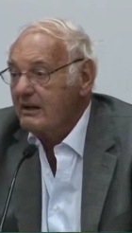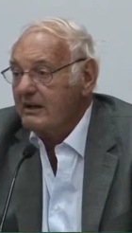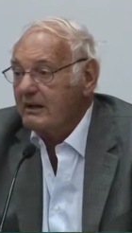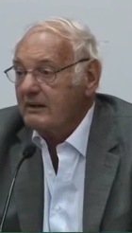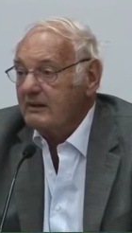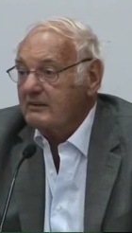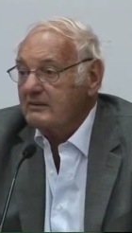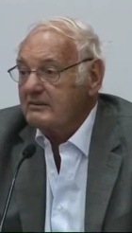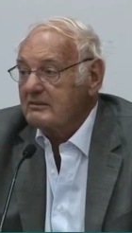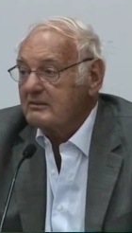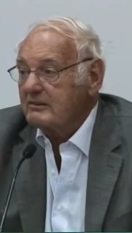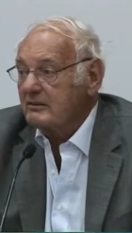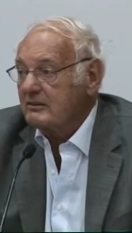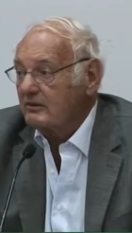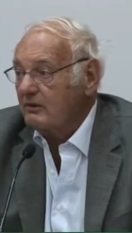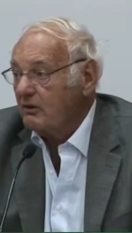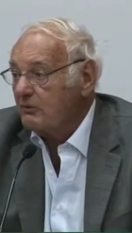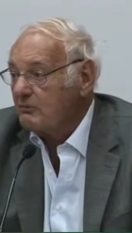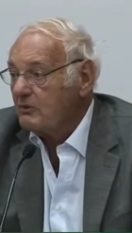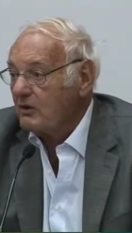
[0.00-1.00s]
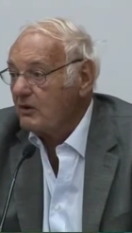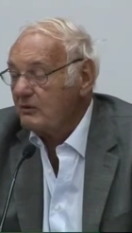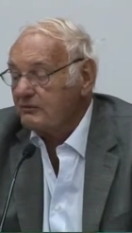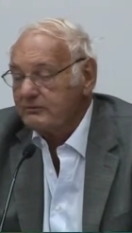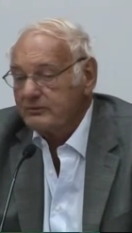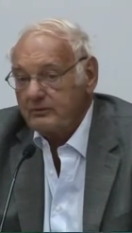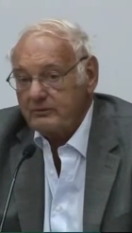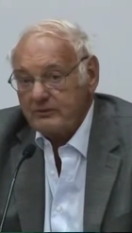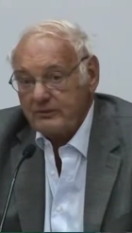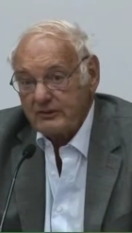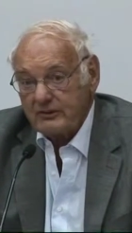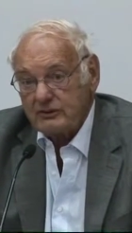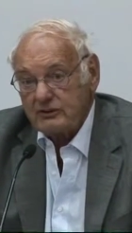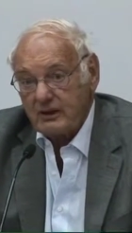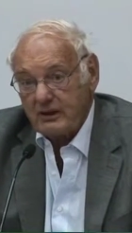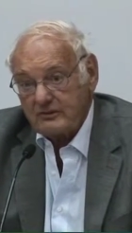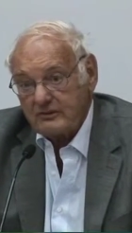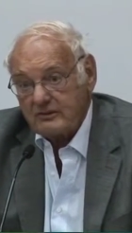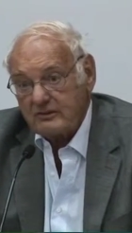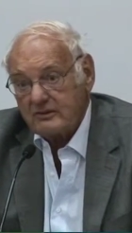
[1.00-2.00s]
and uh, no more from the
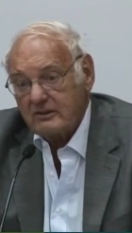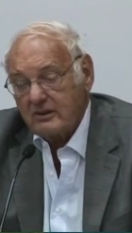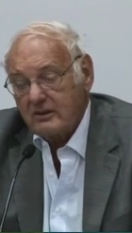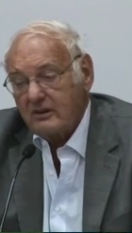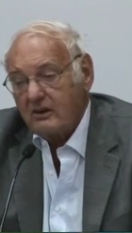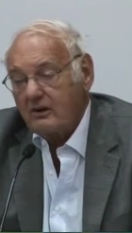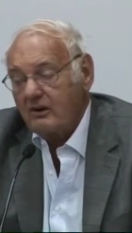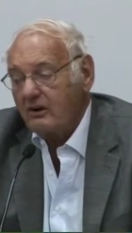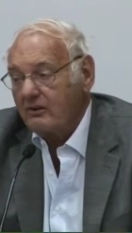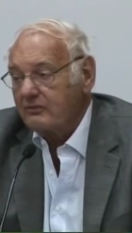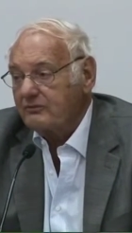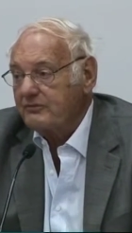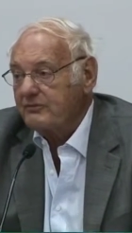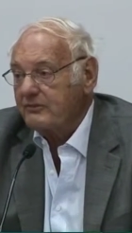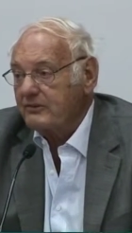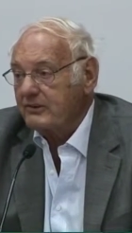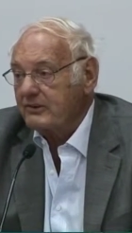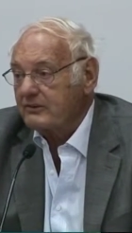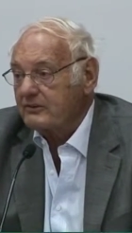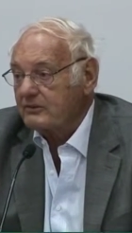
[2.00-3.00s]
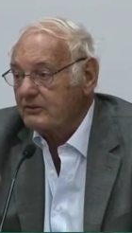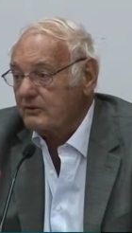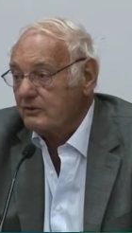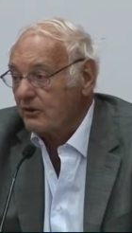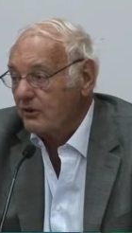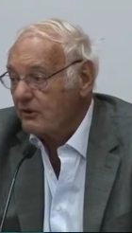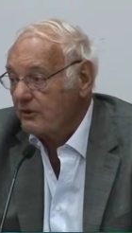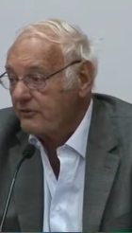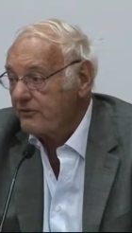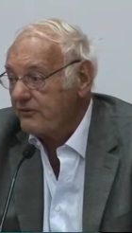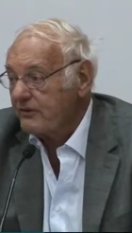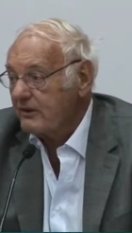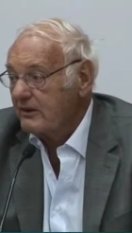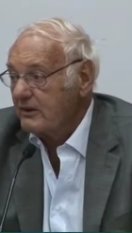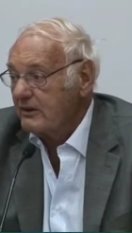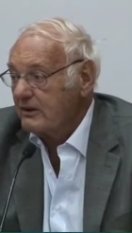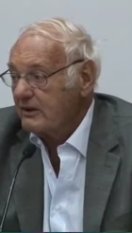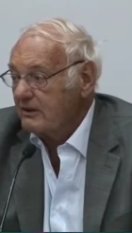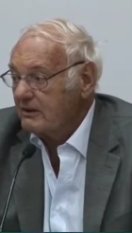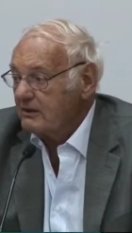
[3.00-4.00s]
crust of the earth
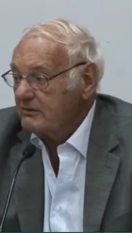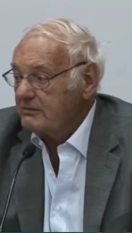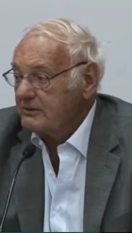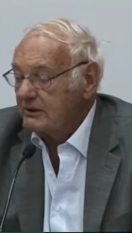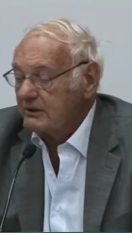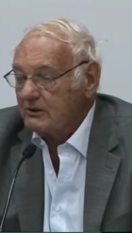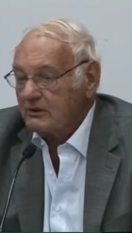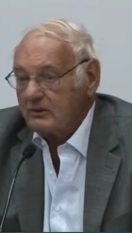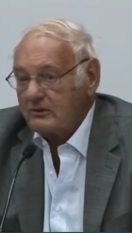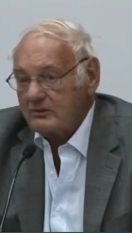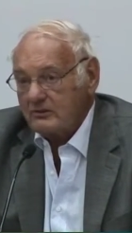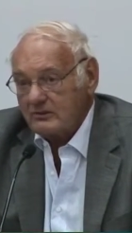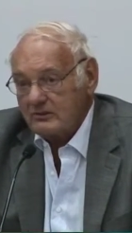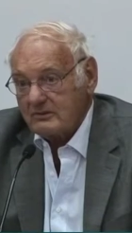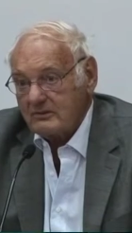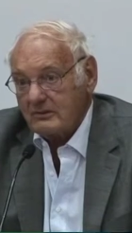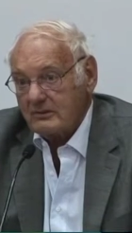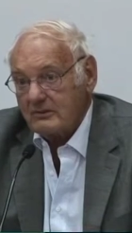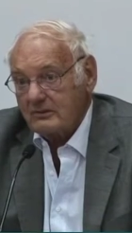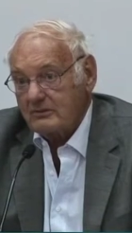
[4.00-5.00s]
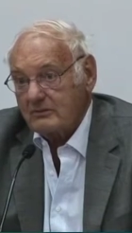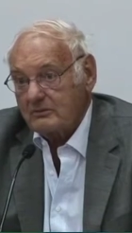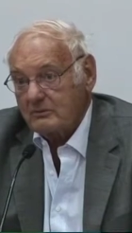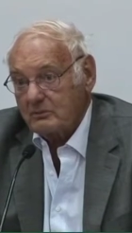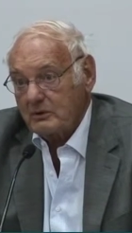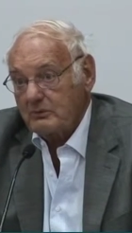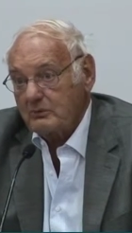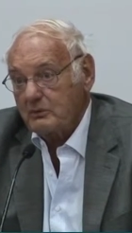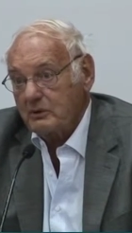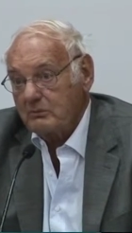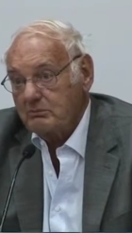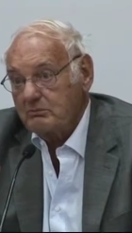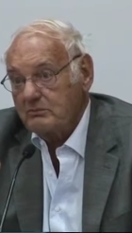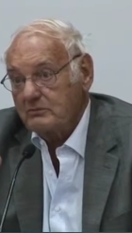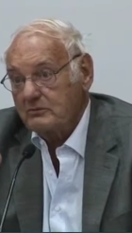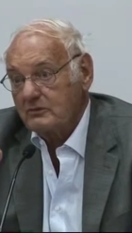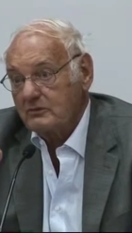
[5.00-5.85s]
because when we